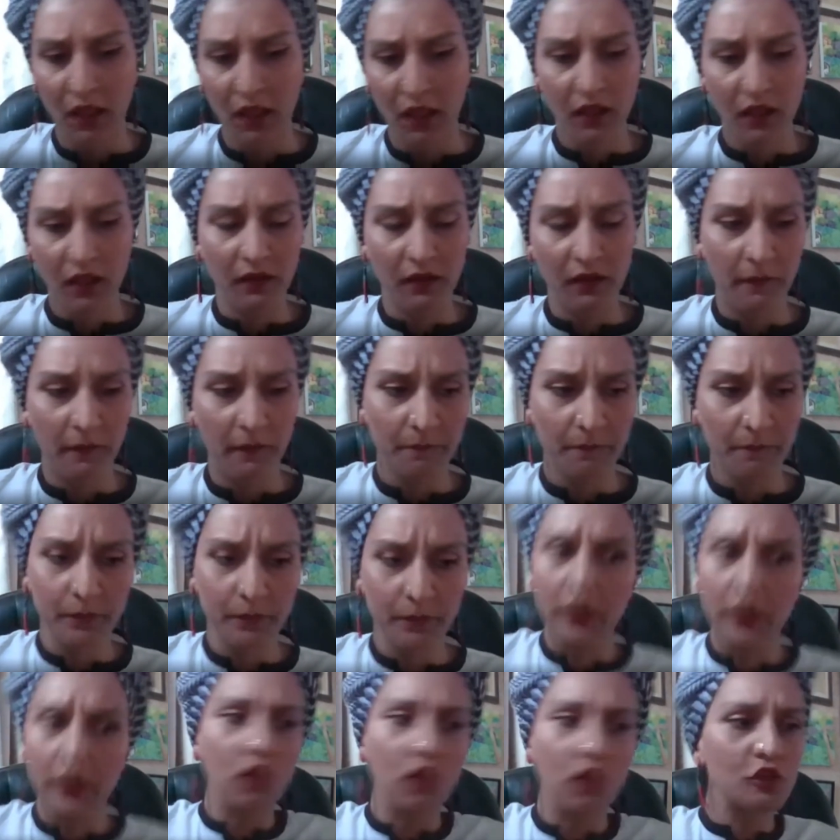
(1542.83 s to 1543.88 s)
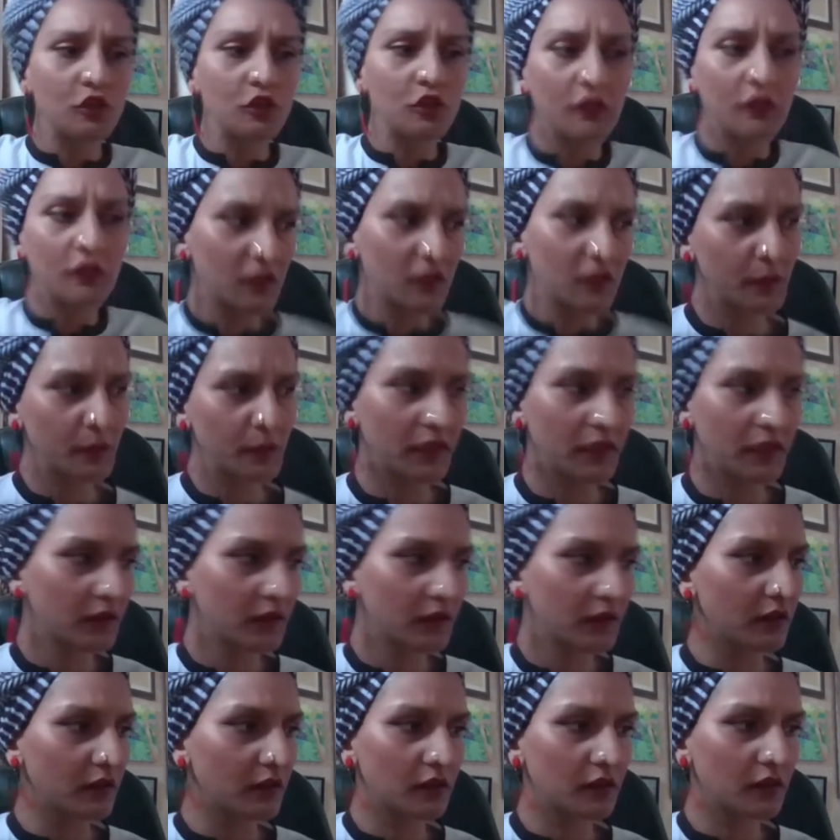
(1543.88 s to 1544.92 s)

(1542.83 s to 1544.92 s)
Um, but also there's been,